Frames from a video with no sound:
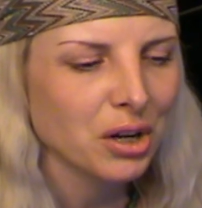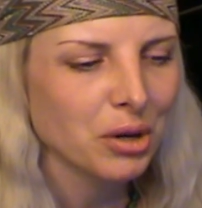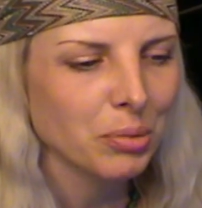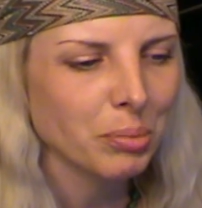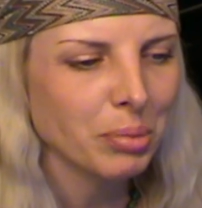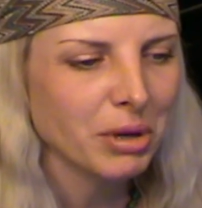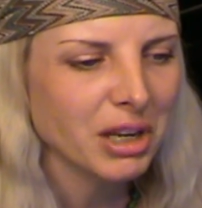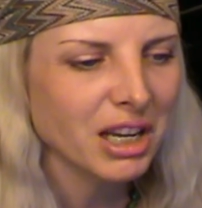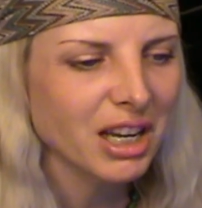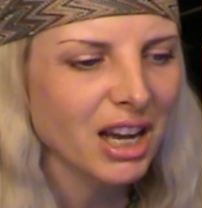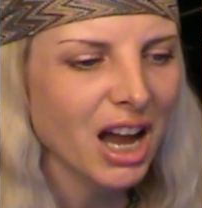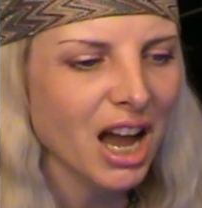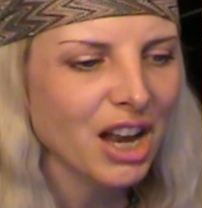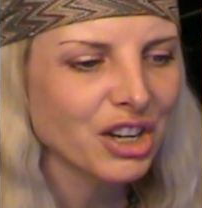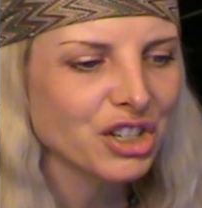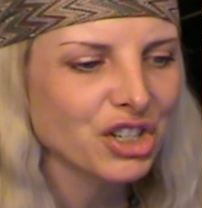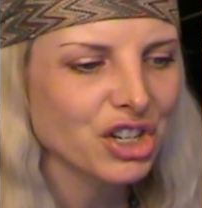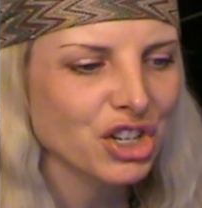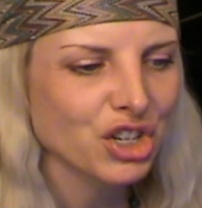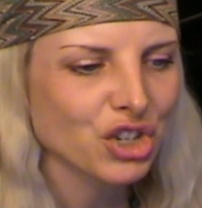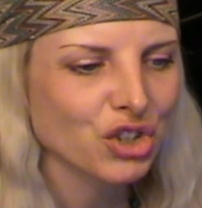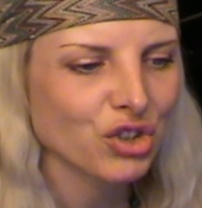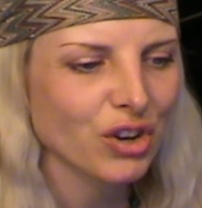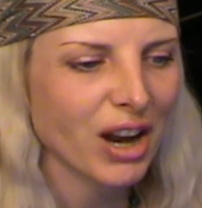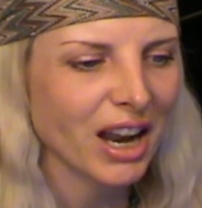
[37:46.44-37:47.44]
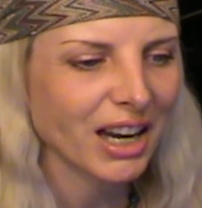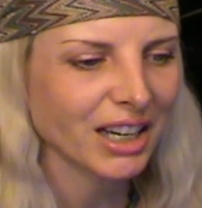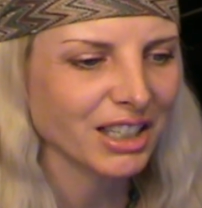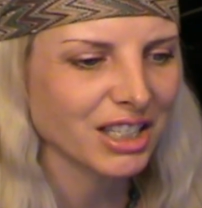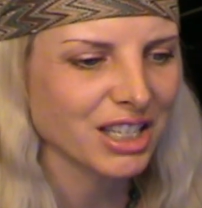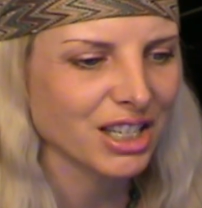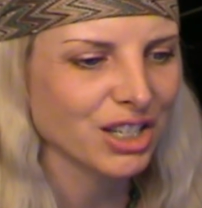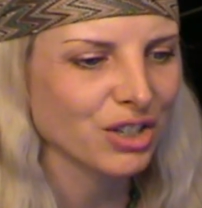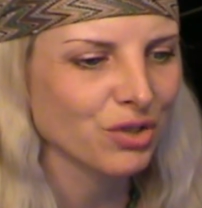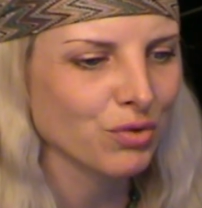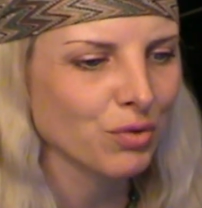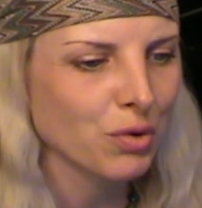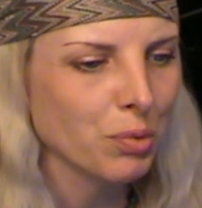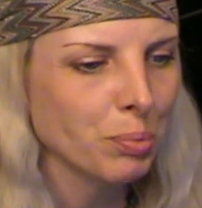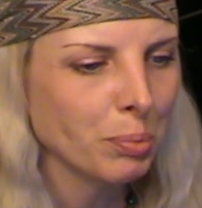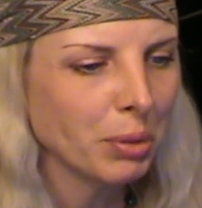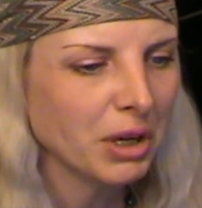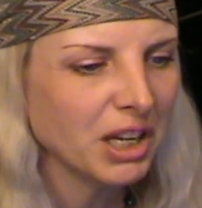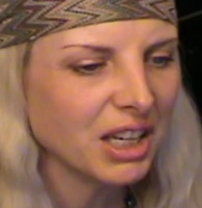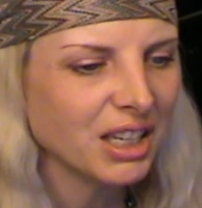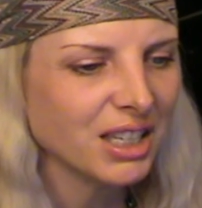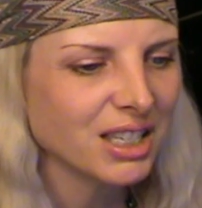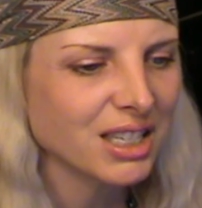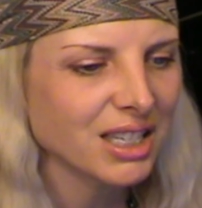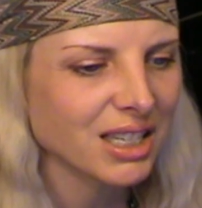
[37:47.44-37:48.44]
Being undistracted,
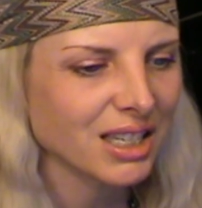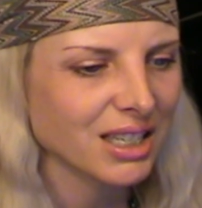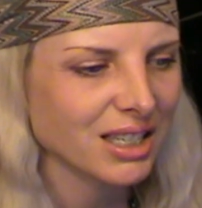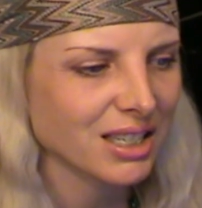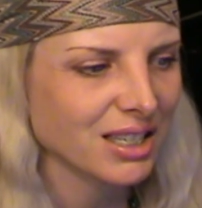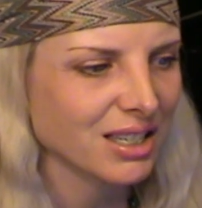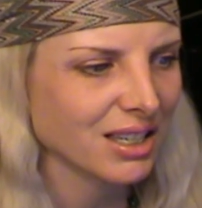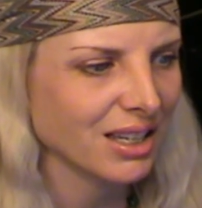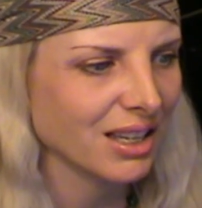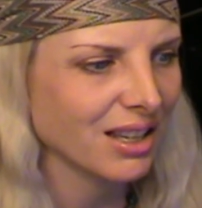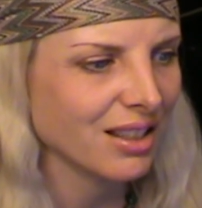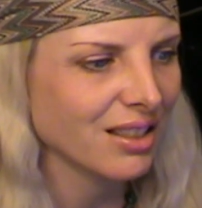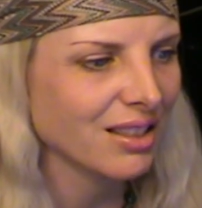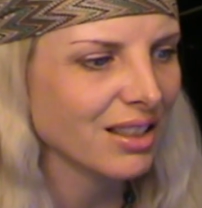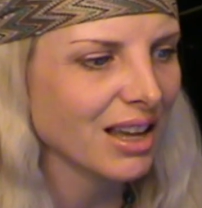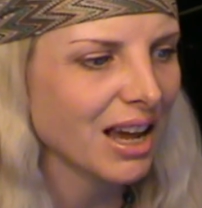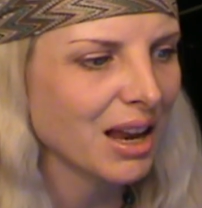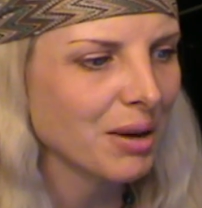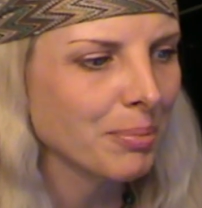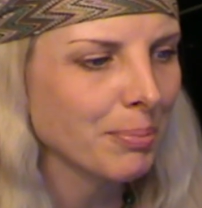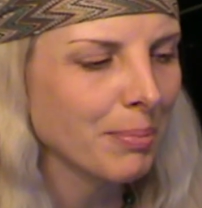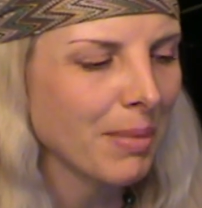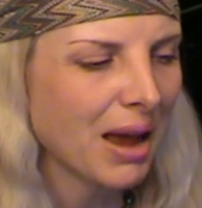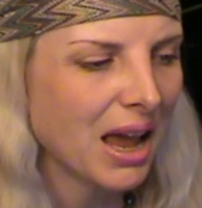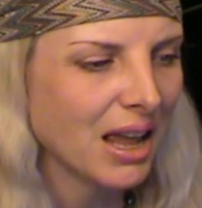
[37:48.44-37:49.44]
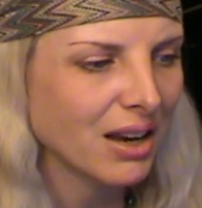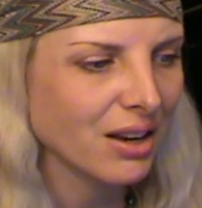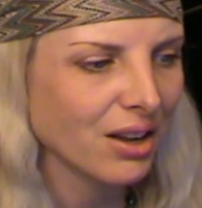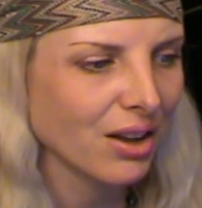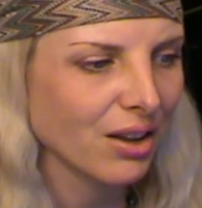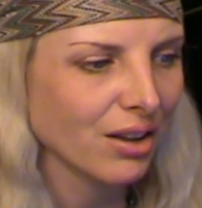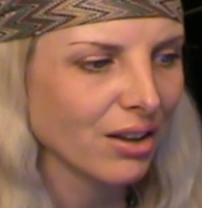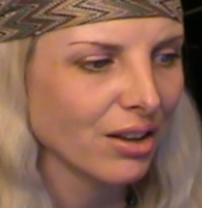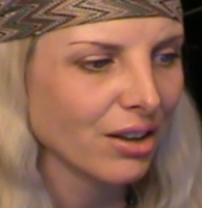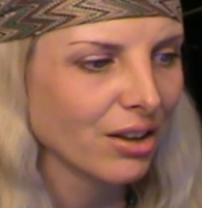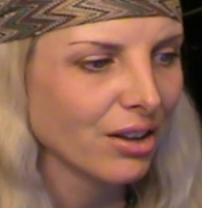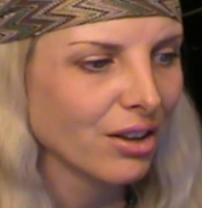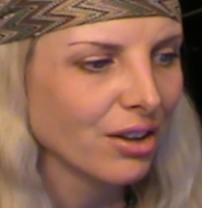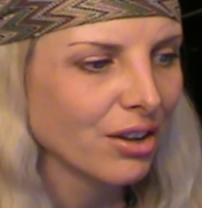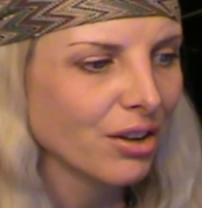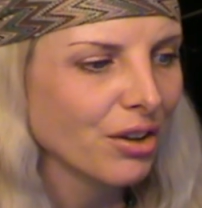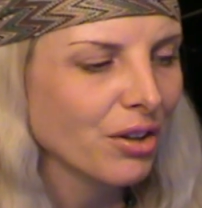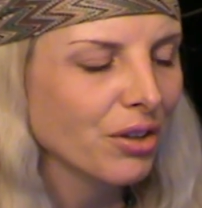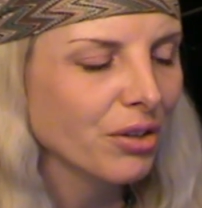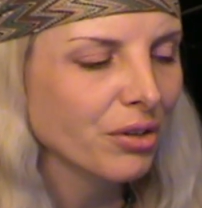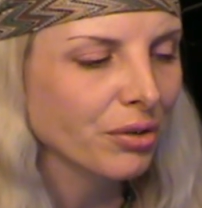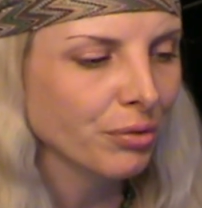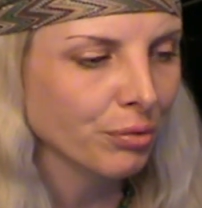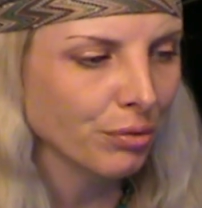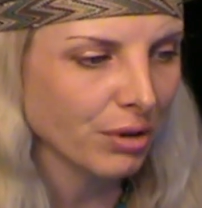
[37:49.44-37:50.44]
repeat it in that manner
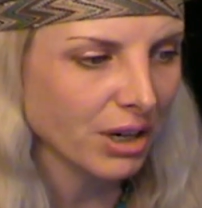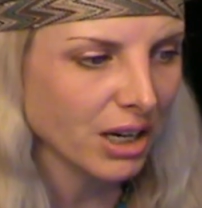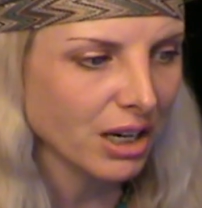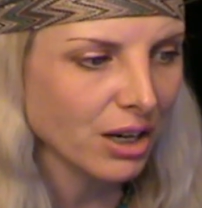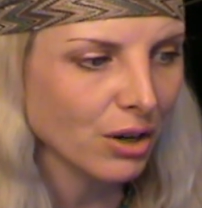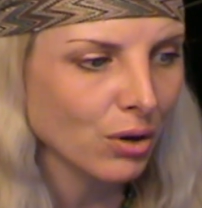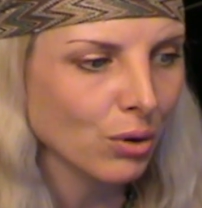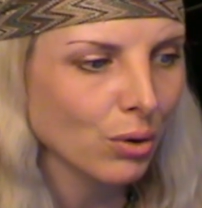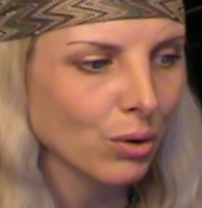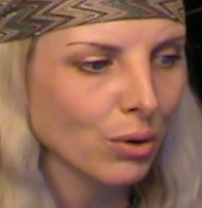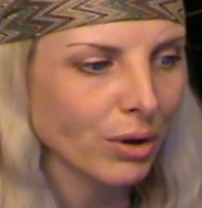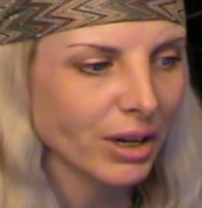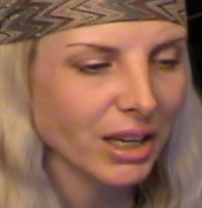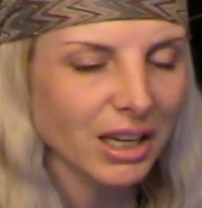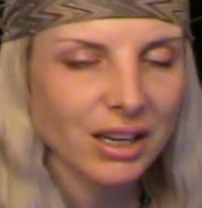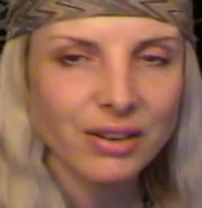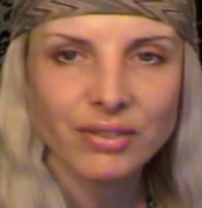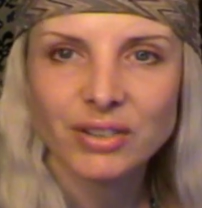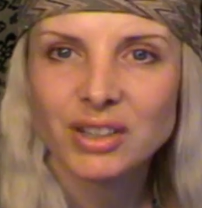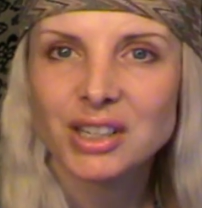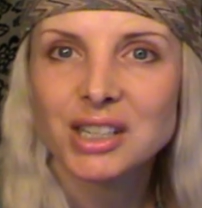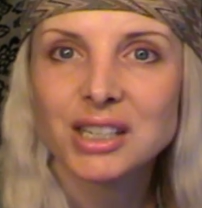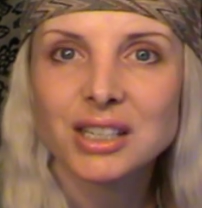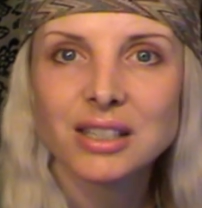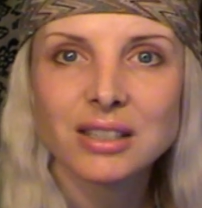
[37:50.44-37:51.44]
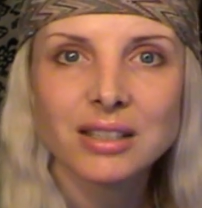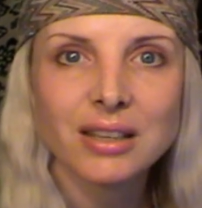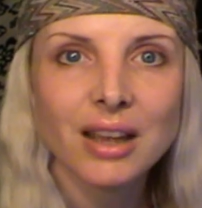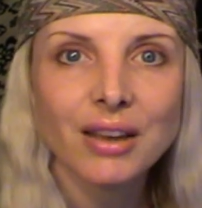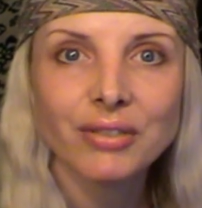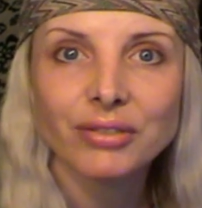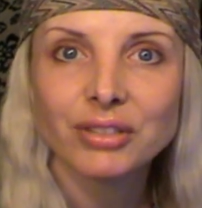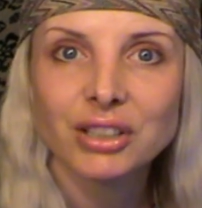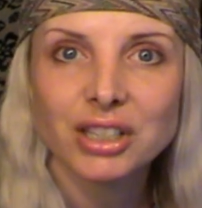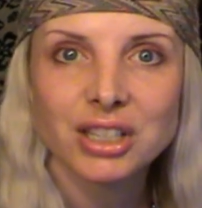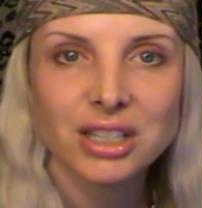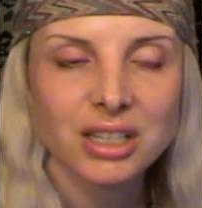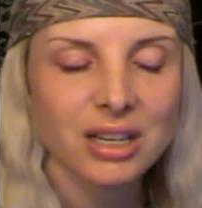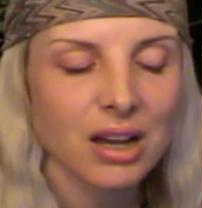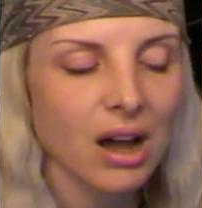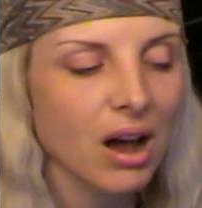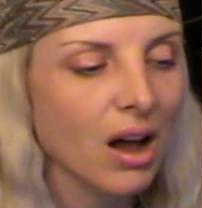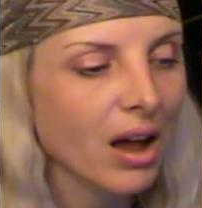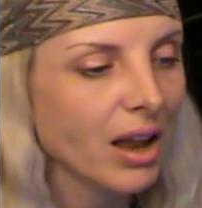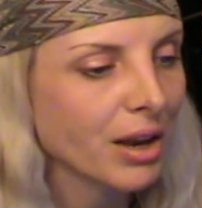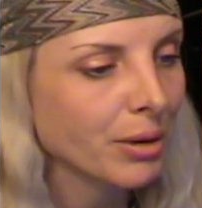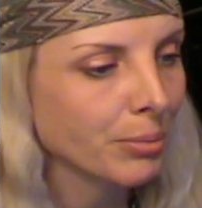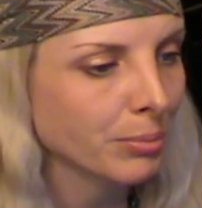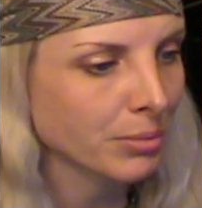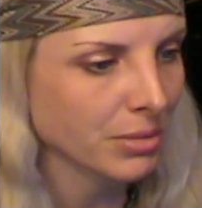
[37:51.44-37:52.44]
3 or even 7
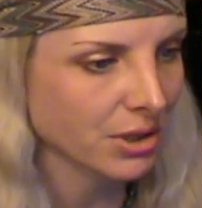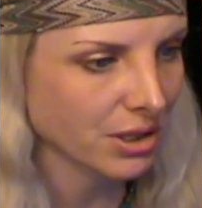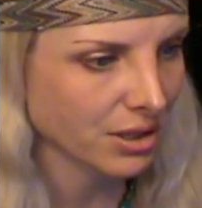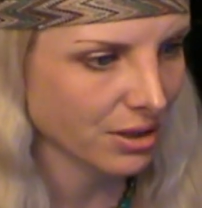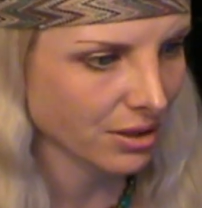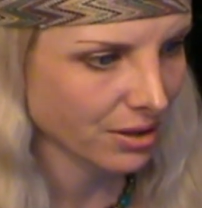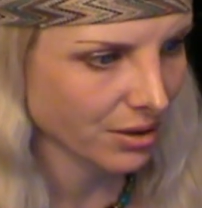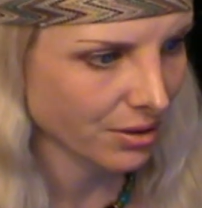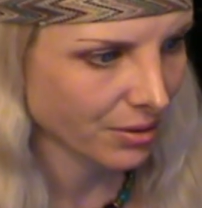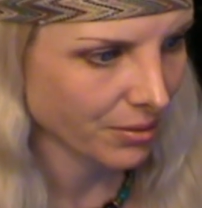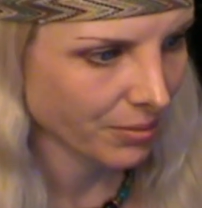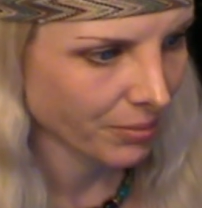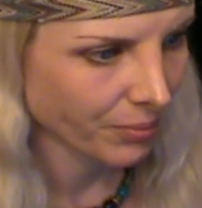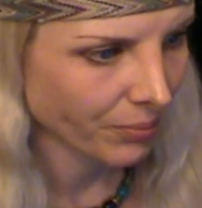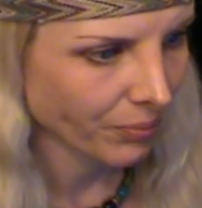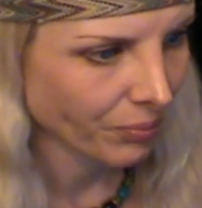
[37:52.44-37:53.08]
times.